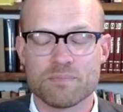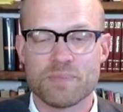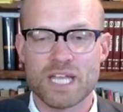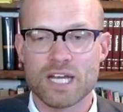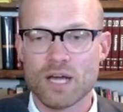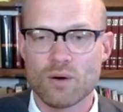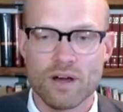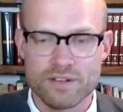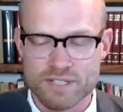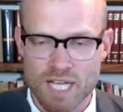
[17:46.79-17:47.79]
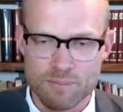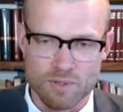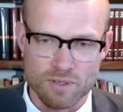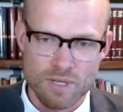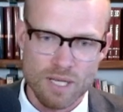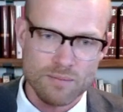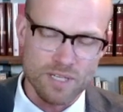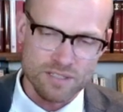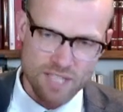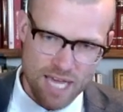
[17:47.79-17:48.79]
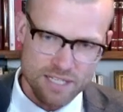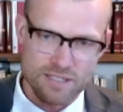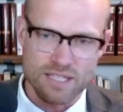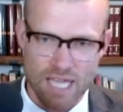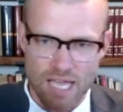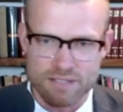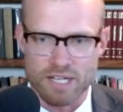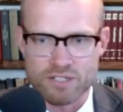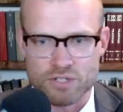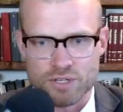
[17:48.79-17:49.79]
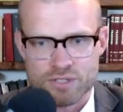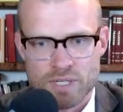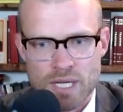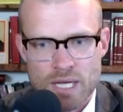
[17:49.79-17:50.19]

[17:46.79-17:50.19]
be no other temple because that is the anti church.